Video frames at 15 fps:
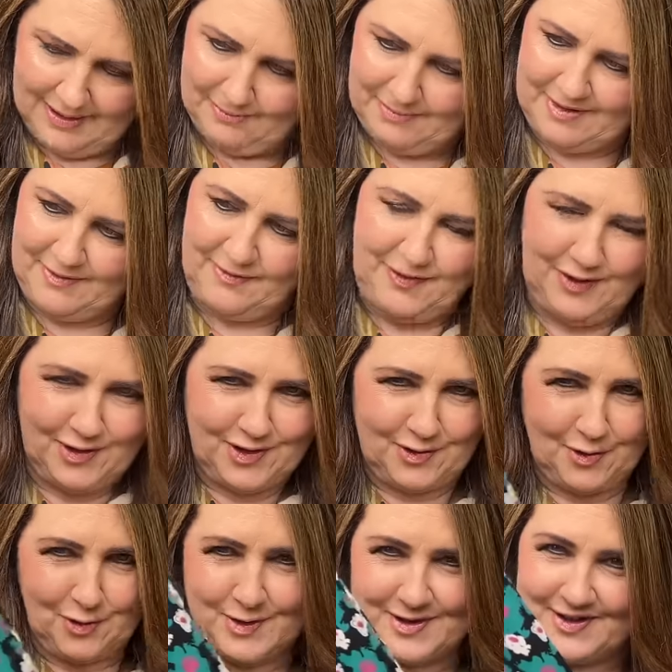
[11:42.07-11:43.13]
But the
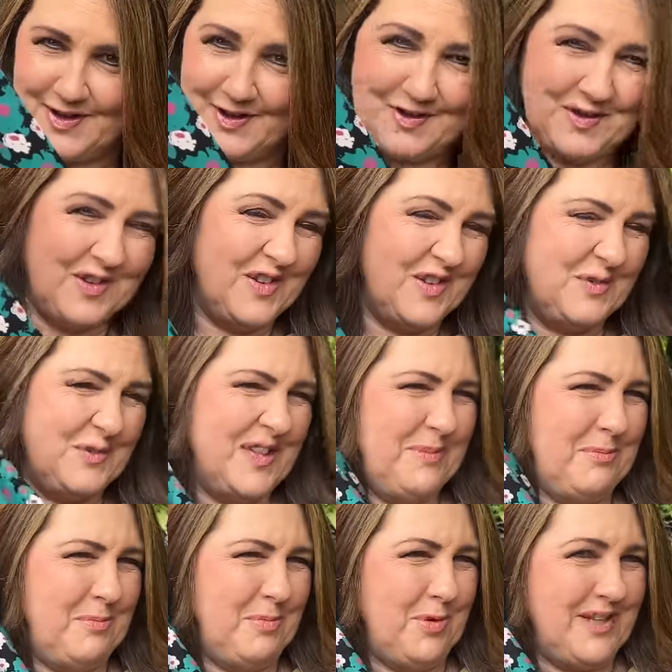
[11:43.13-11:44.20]
fuchsia also could look really
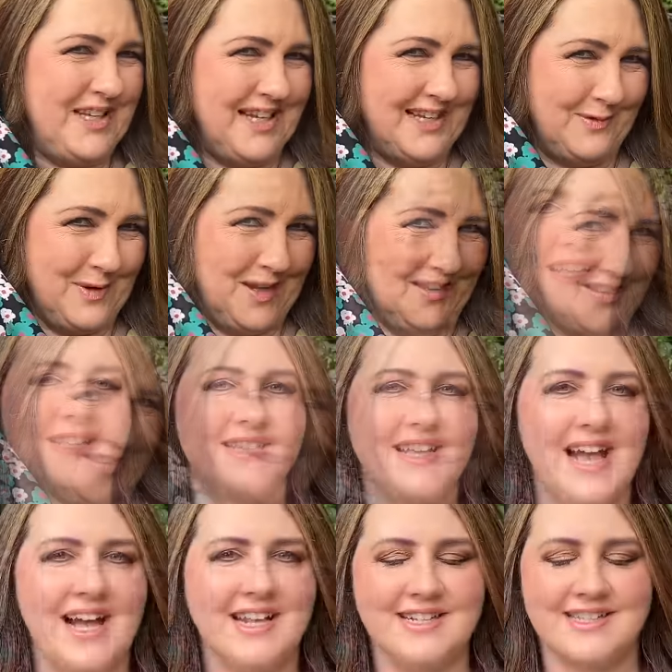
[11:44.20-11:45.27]
pretty as well. So that's the
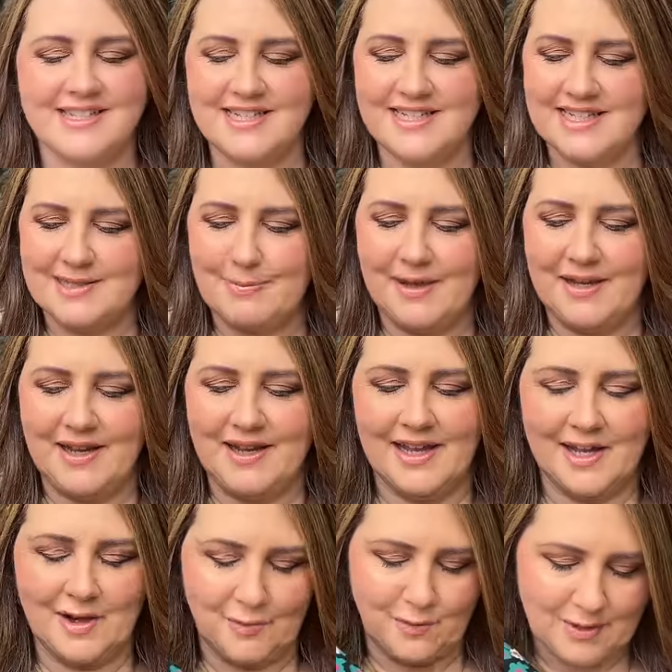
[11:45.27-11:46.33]
hardest thing, is picking
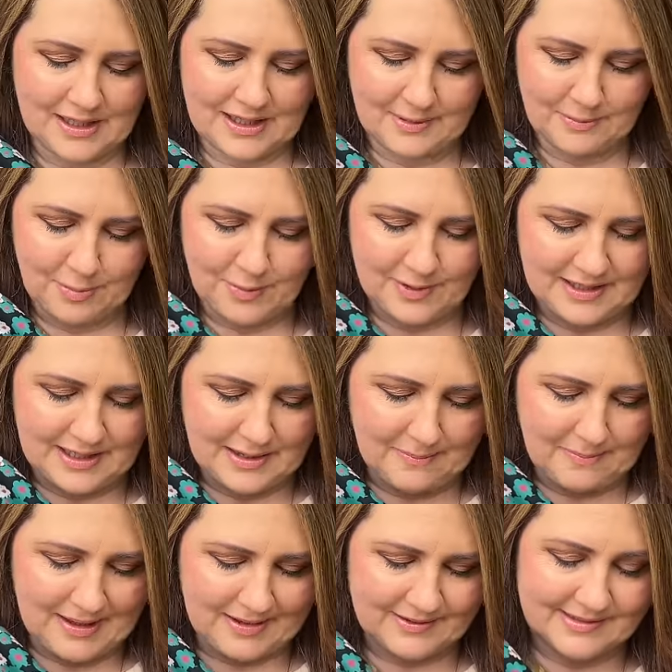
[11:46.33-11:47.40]
out a really pretty
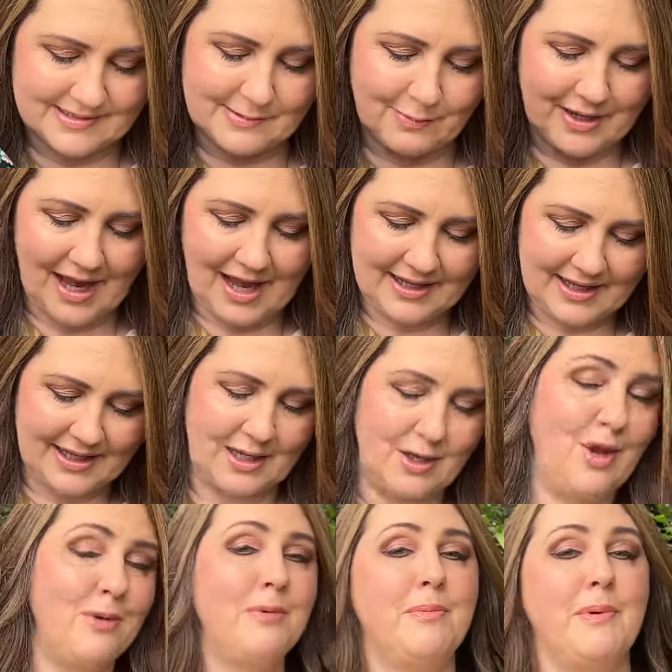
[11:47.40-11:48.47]
button. So we are getting a
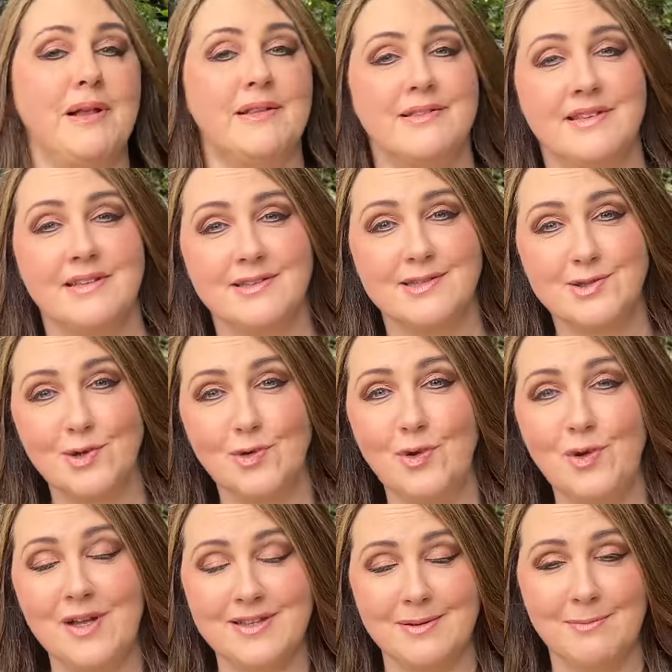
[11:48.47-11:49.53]
lot more buttons in
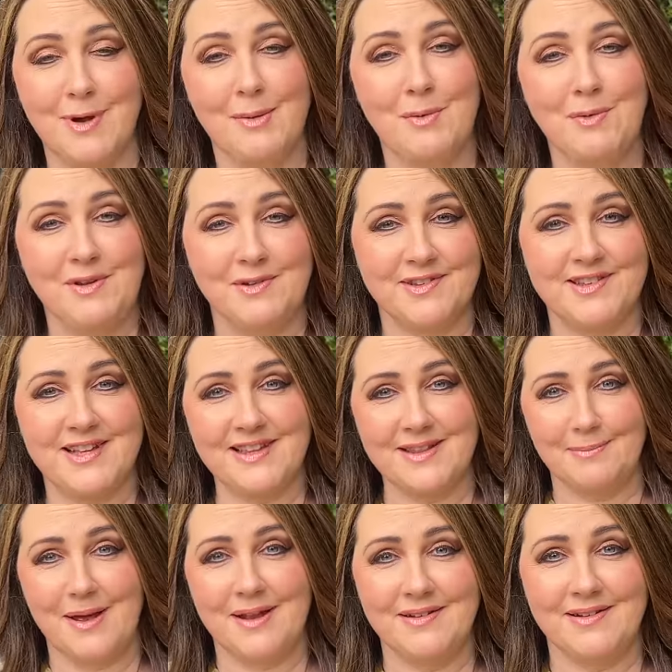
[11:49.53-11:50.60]
store. At the moment, you'll see the
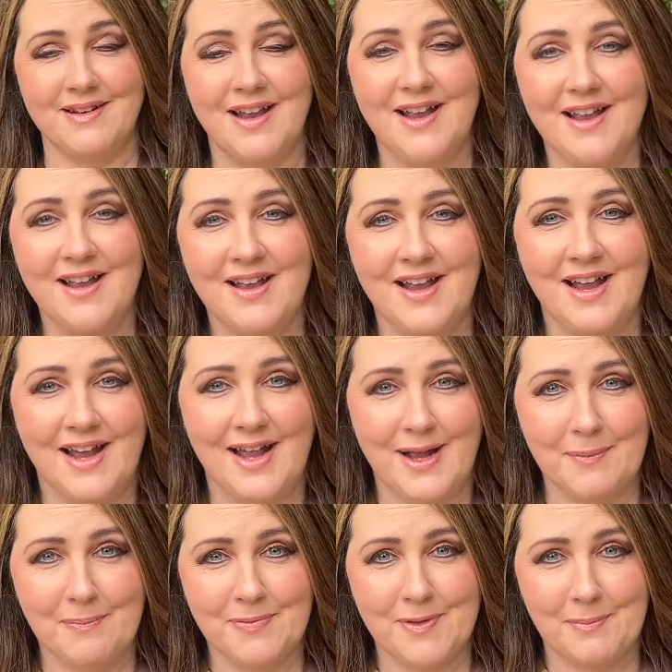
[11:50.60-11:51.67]
button
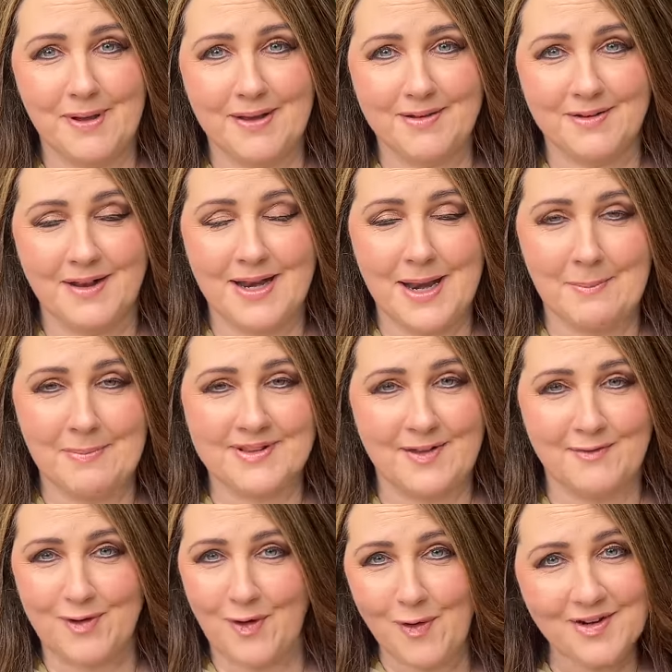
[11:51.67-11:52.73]
numbers
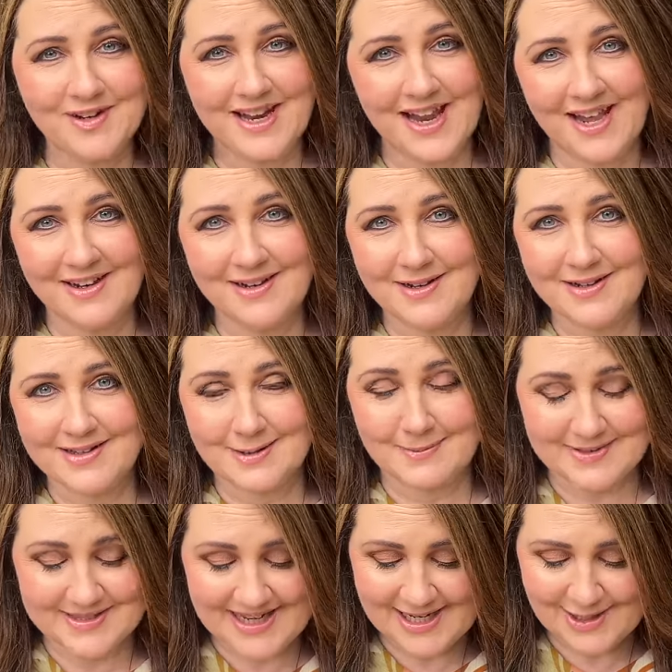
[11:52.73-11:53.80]
have gone down
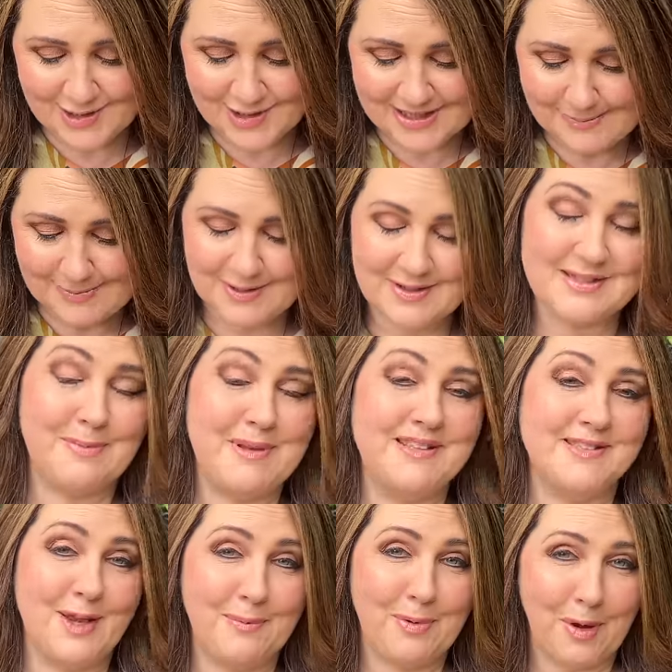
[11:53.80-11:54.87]
substantially because they've been
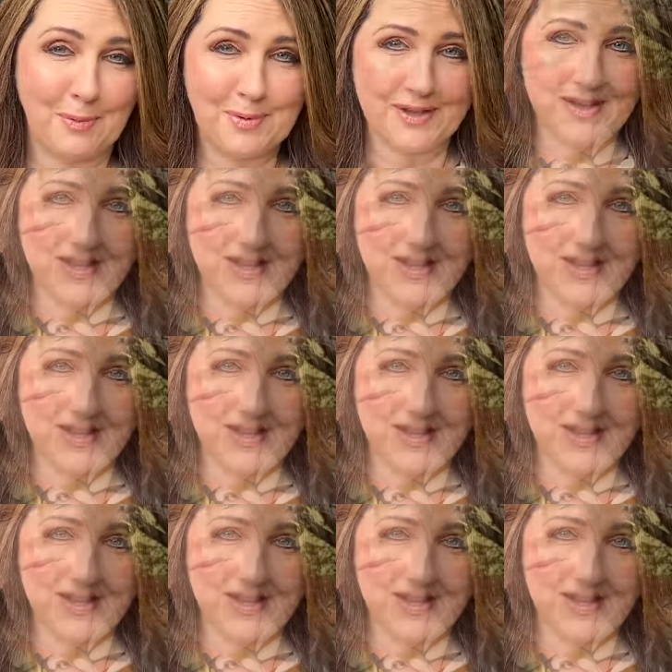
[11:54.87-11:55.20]
so popular.